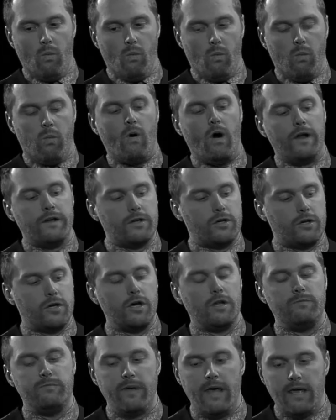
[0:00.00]
one
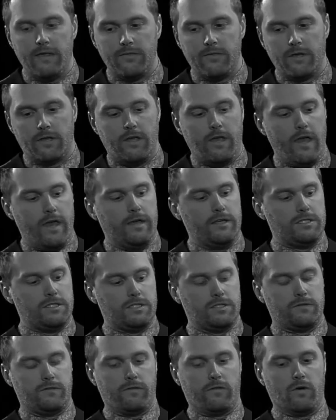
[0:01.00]
could make the
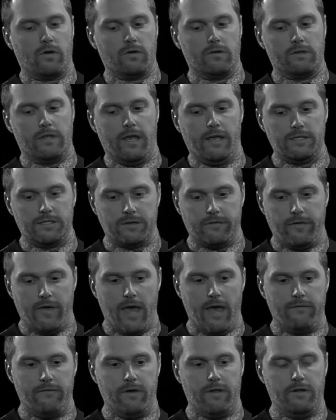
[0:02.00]
case for Days of
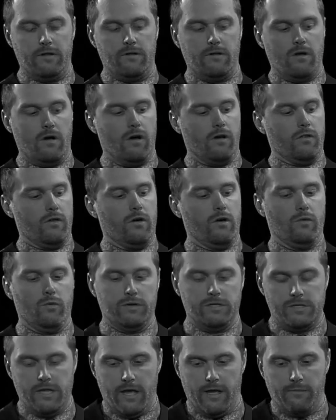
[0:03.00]
Heaven, although it
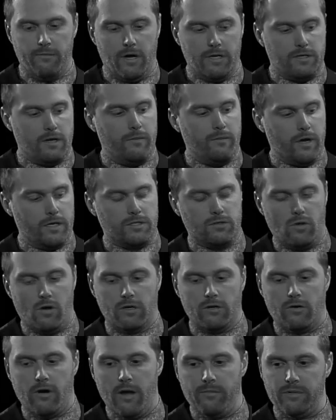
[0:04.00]
would take a much
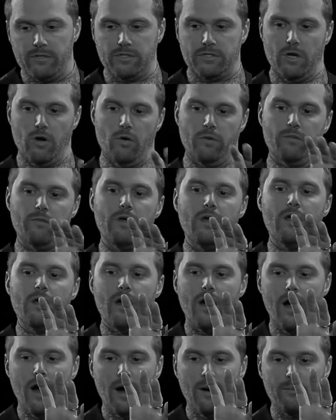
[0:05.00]
longer episode.
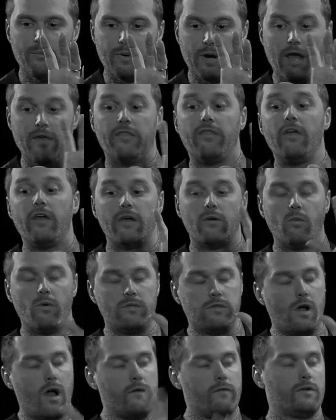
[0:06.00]
But I think
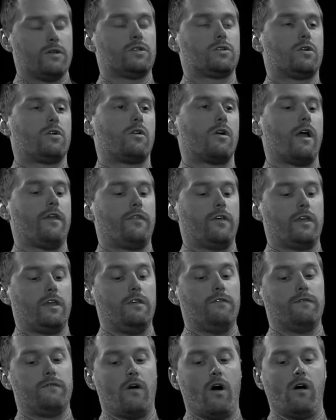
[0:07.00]
with LAvventura, I think
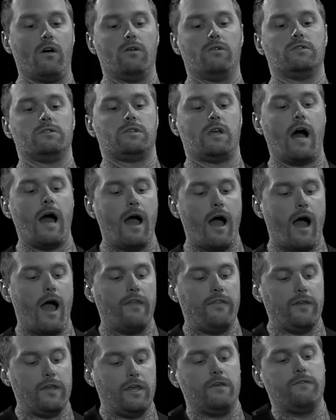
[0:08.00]
he follows
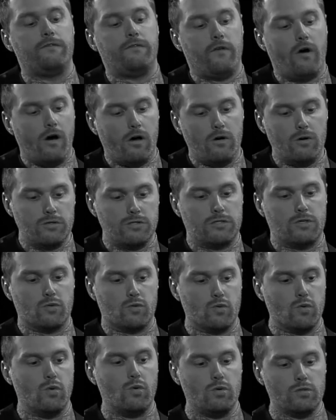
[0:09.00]
the
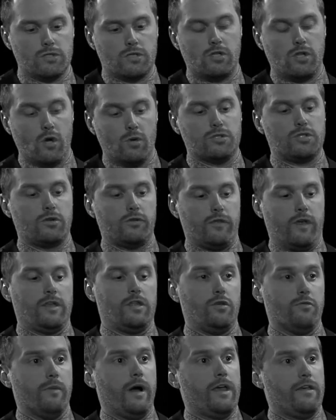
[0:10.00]
rules closer than
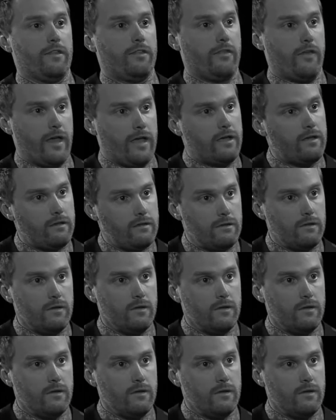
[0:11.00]
you might think.